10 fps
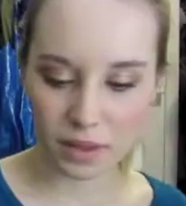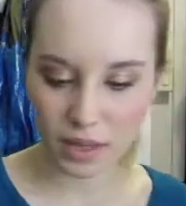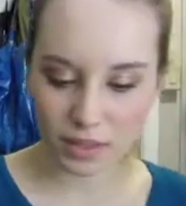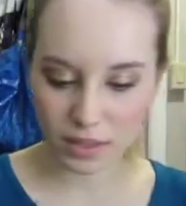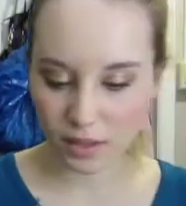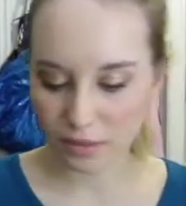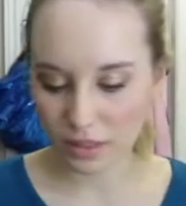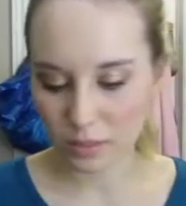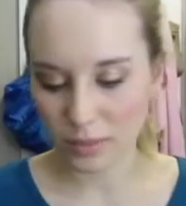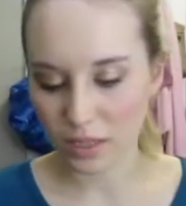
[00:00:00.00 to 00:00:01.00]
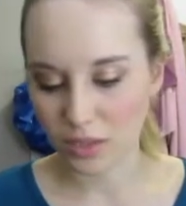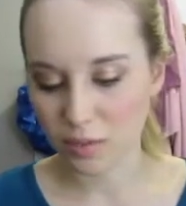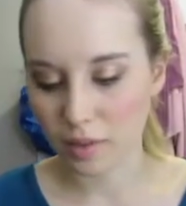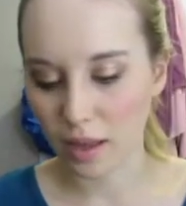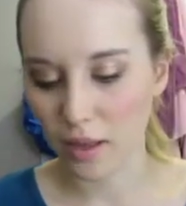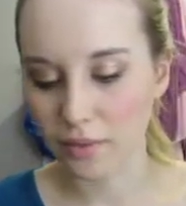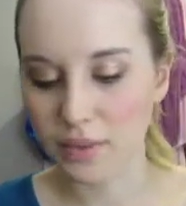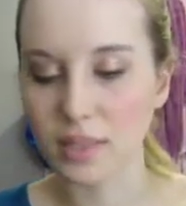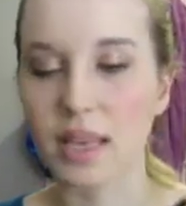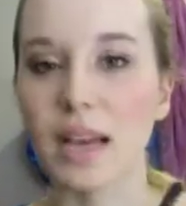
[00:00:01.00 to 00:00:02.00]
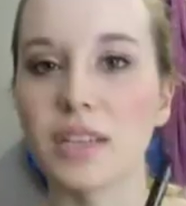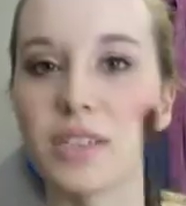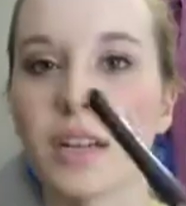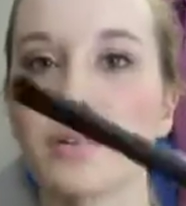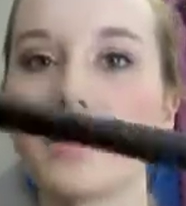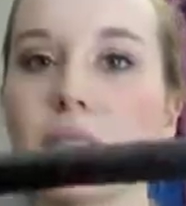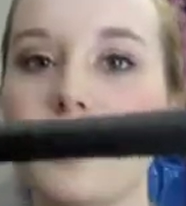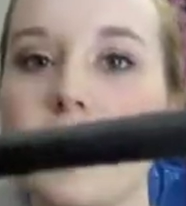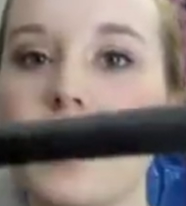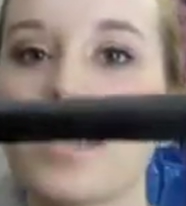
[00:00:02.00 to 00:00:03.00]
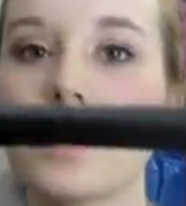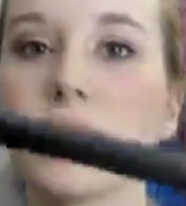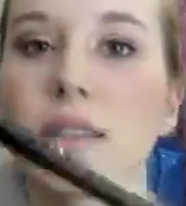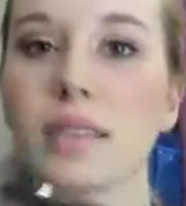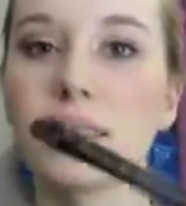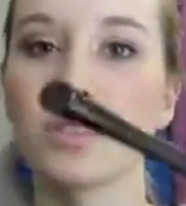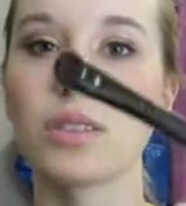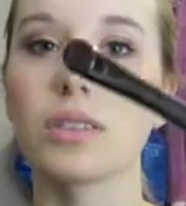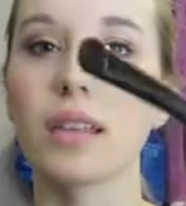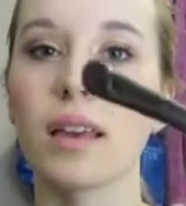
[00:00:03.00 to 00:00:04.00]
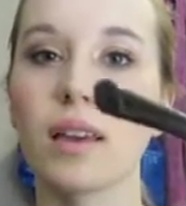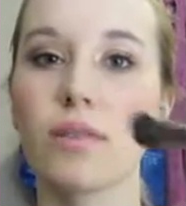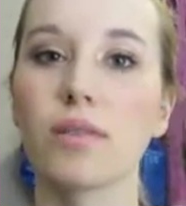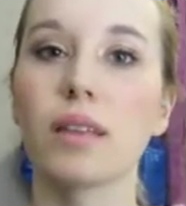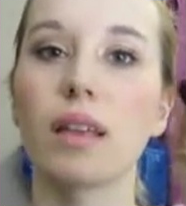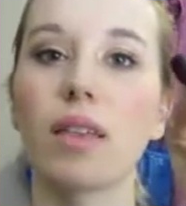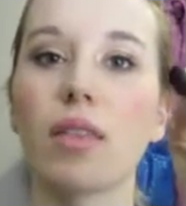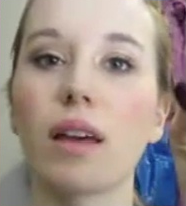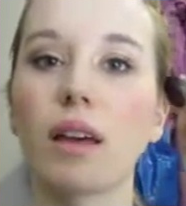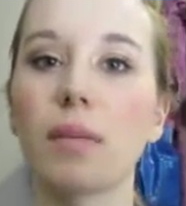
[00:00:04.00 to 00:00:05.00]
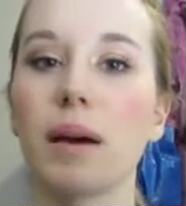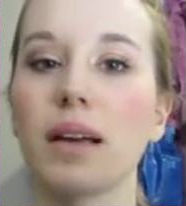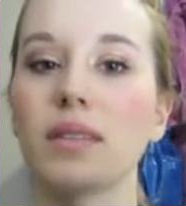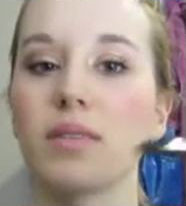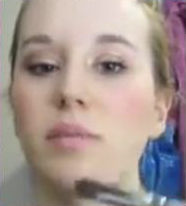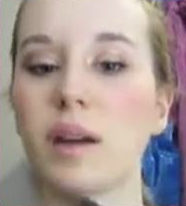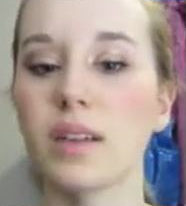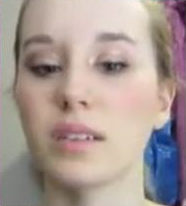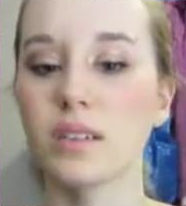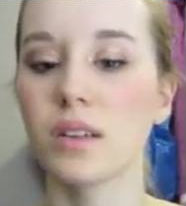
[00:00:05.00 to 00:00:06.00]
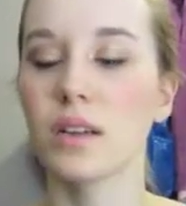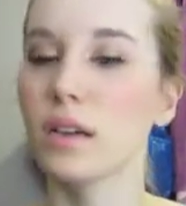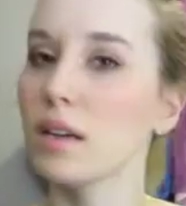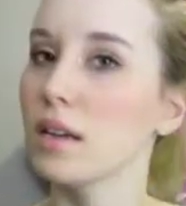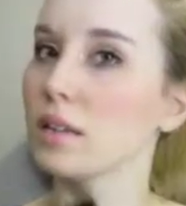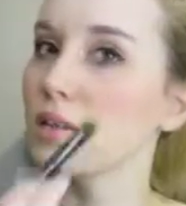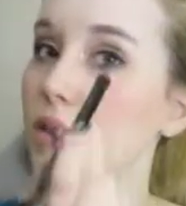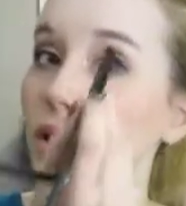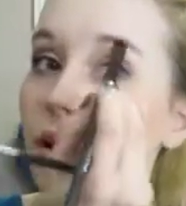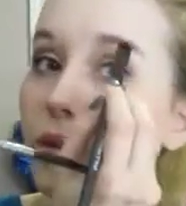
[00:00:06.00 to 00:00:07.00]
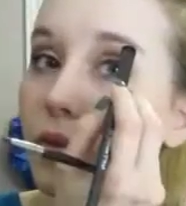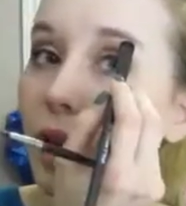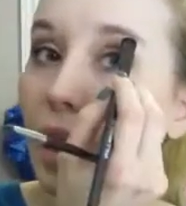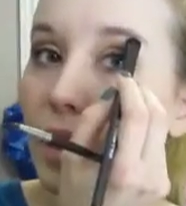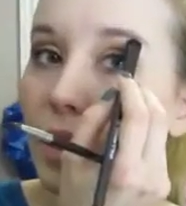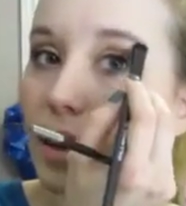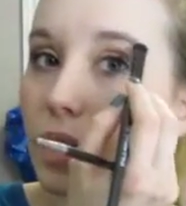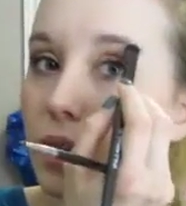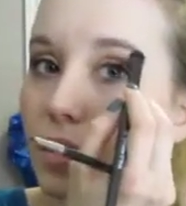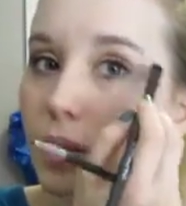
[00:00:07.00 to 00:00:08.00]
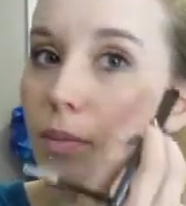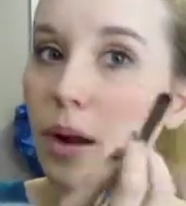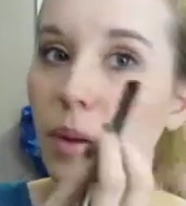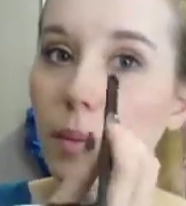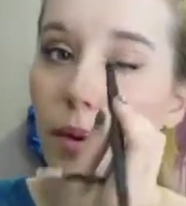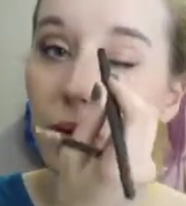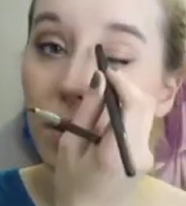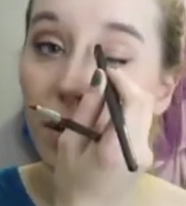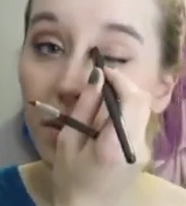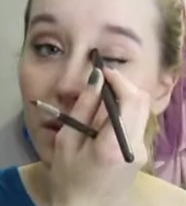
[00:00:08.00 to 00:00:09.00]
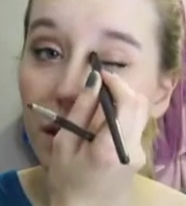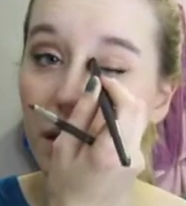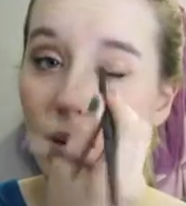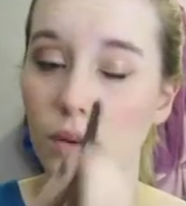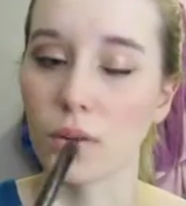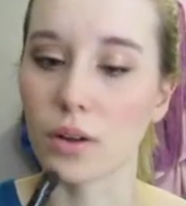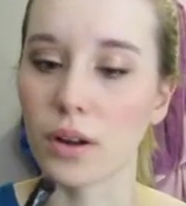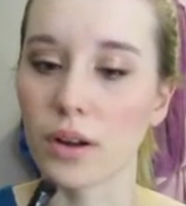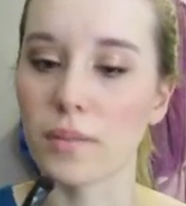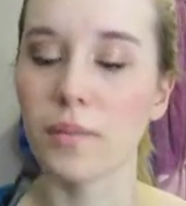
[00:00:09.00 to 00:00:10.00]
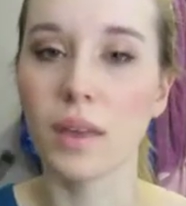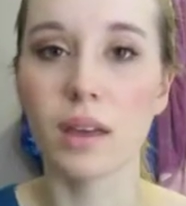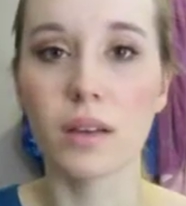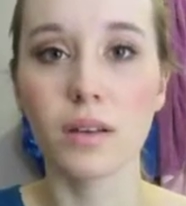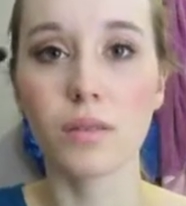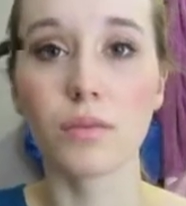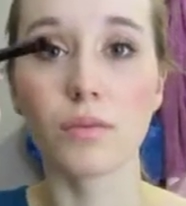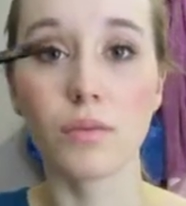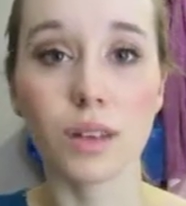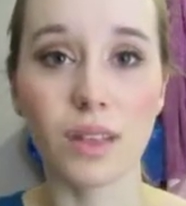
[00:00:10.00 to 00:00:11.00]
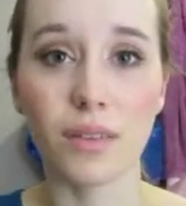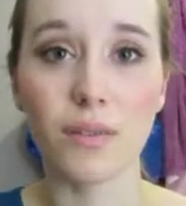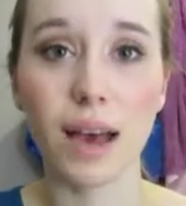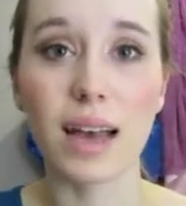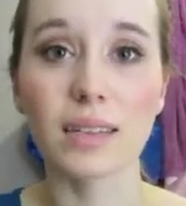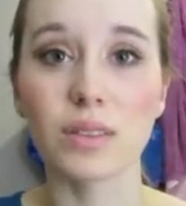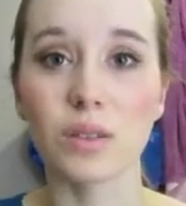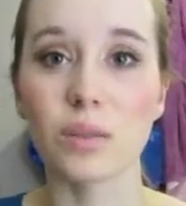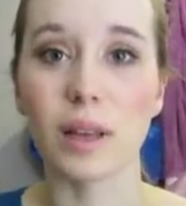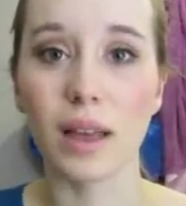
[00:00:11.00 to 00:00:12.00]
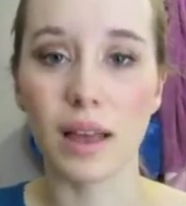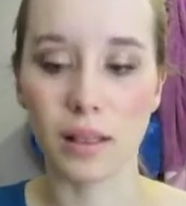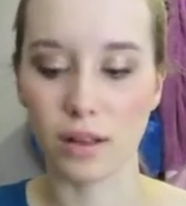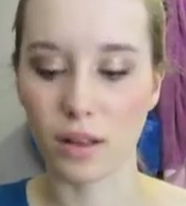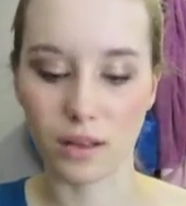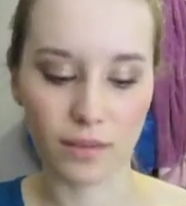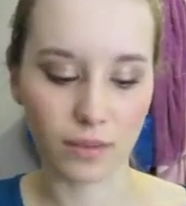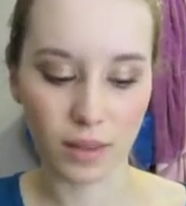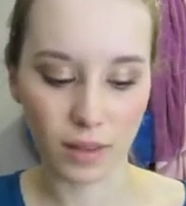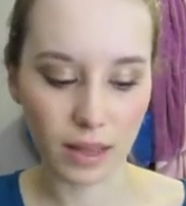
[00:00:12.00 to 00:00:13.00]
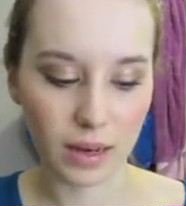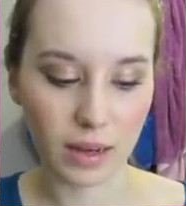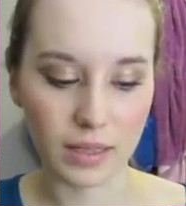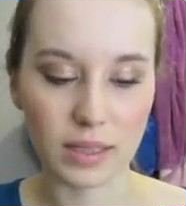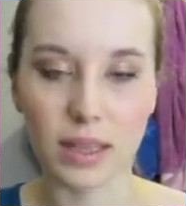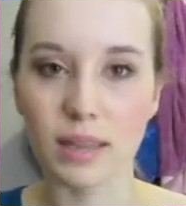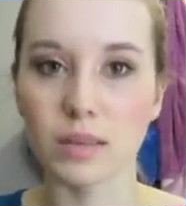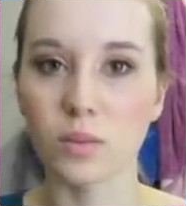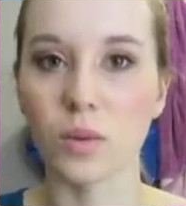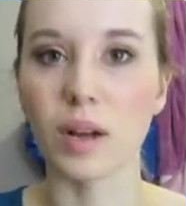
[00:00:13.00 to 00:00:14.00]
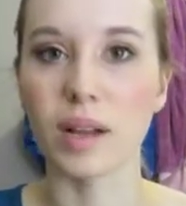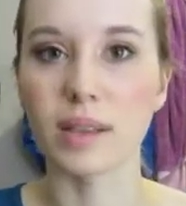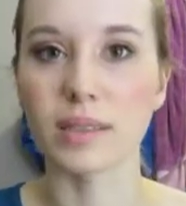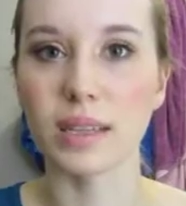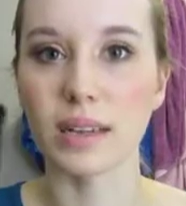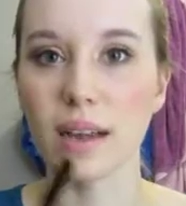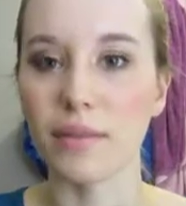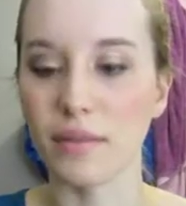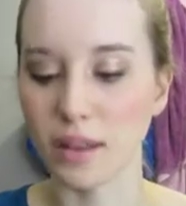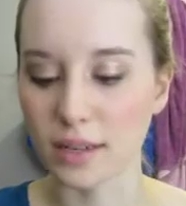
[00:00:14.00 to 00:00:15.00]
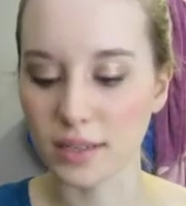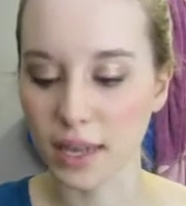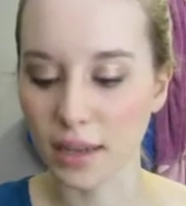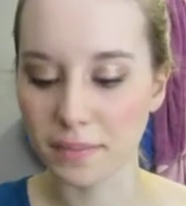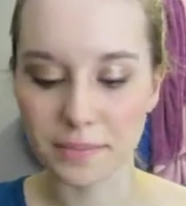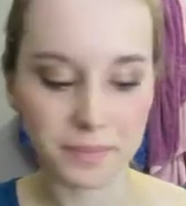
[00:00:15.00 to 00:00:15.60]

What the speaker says: I also have this brush from e.l.f. It's the eyeshadow seat brush. And this is just like a really thick, massive brush. It's really good for highlighting under the brow bone or even the inner corner. Really fast to apply color all over the lid. I did that this morning because I didn't have a lot of time.